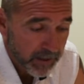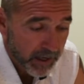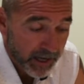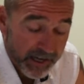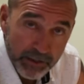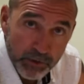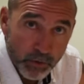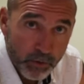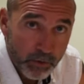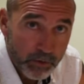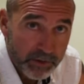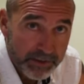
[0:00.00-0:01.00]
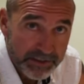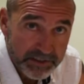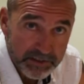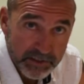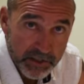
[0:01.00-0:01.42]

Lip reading: Einkorn is